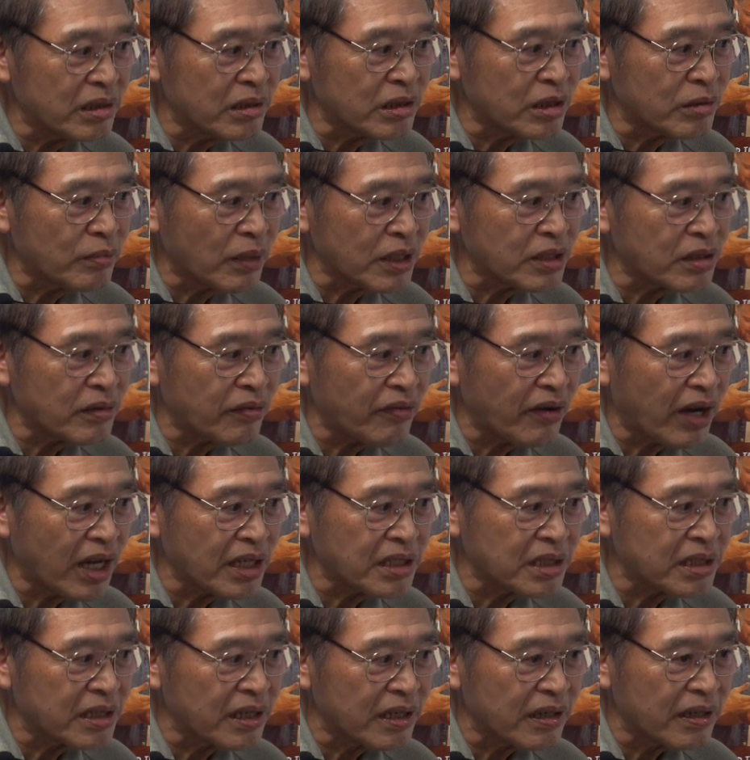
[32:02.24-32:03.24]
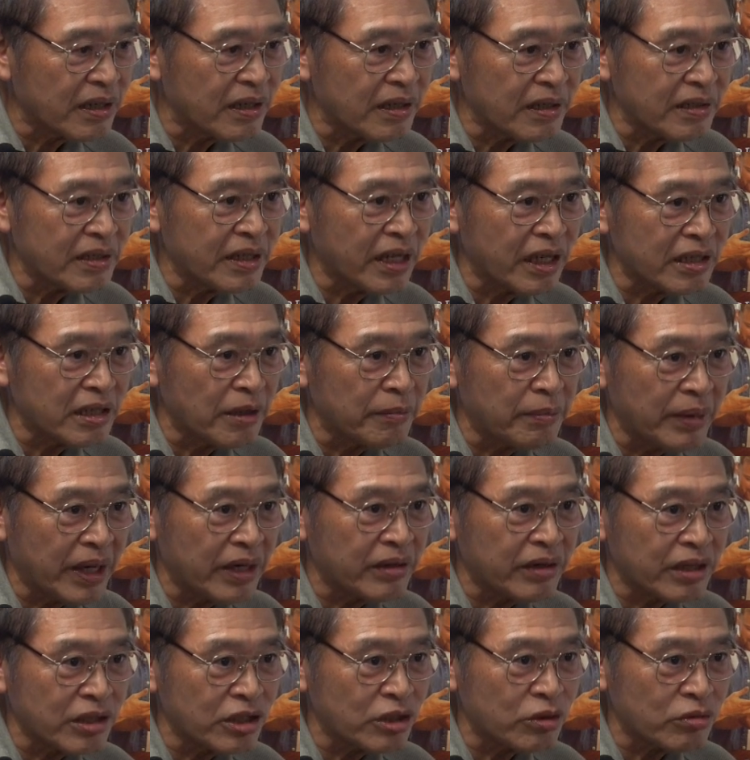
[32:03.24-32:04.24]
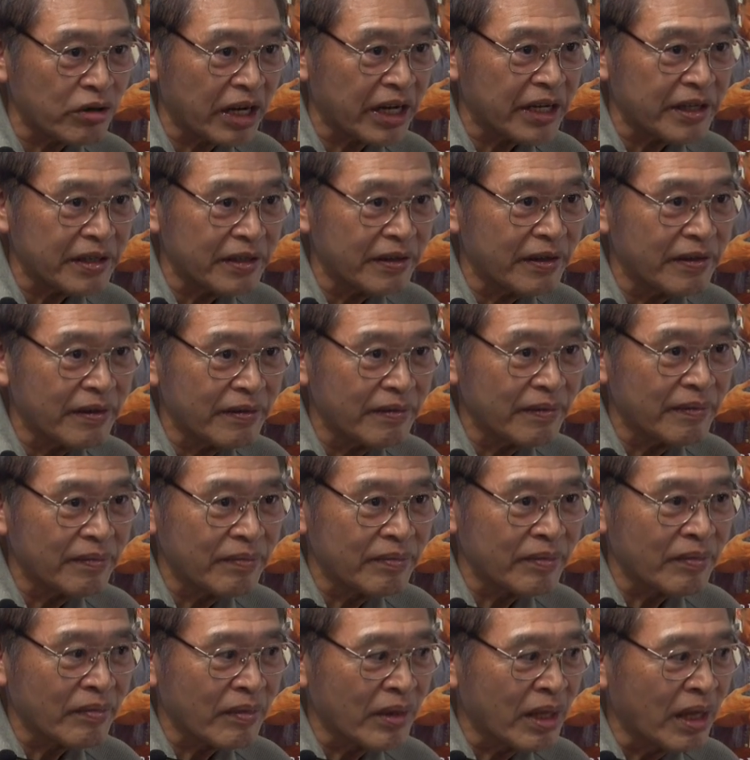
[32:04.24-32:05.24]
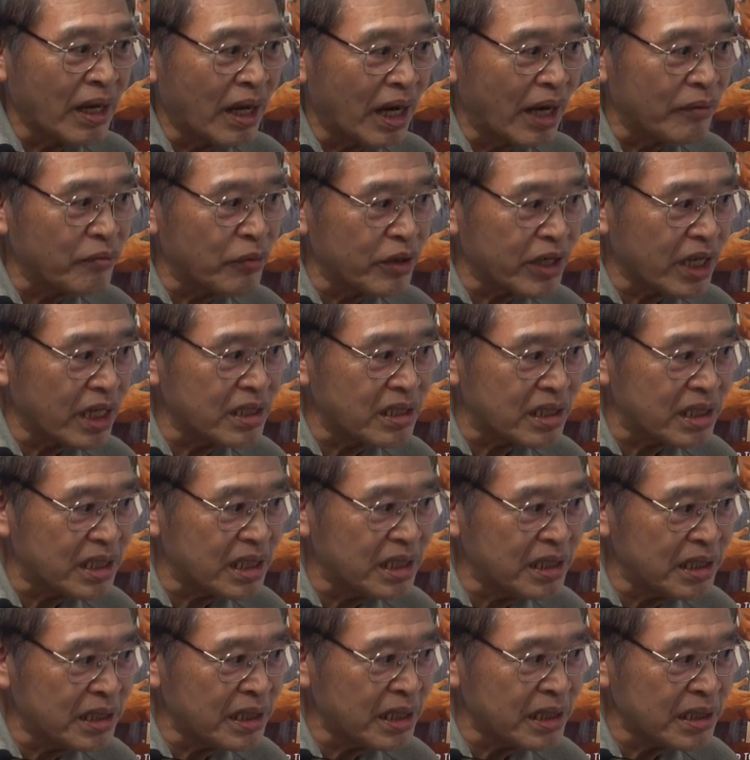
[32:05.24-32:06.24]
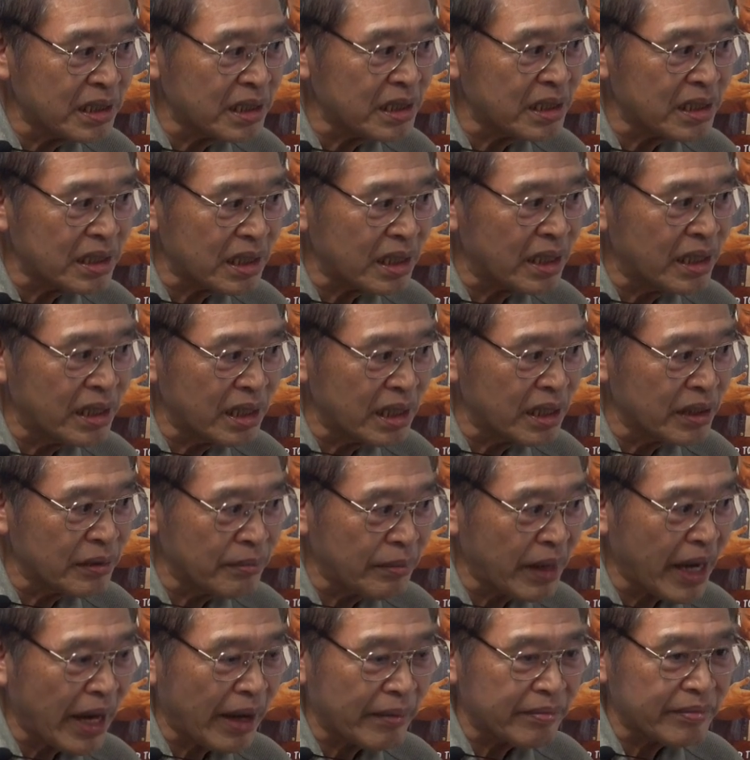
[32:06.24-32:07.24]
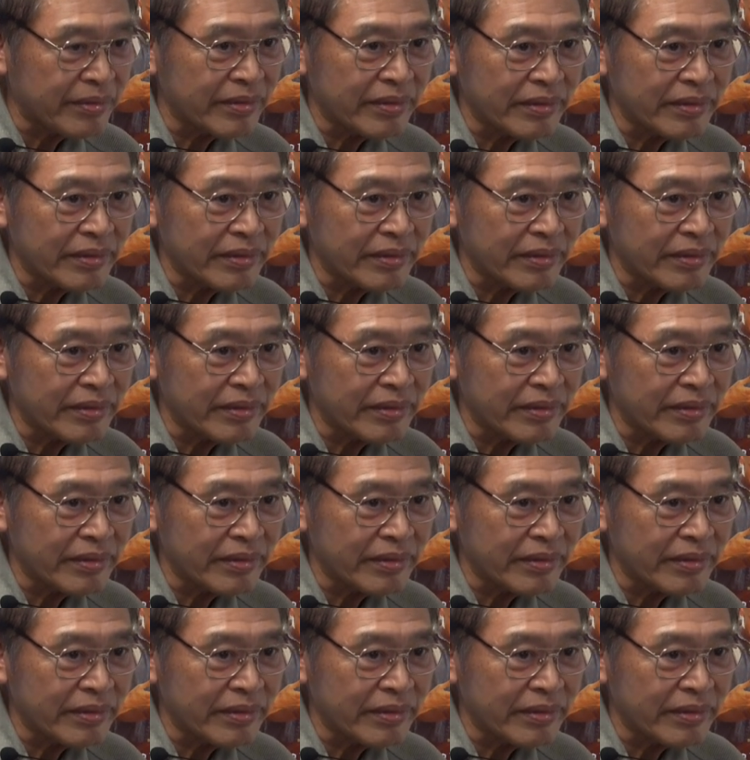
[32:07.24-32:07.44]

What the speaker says: is much faster near the Bering Strait. And we can see this in the map.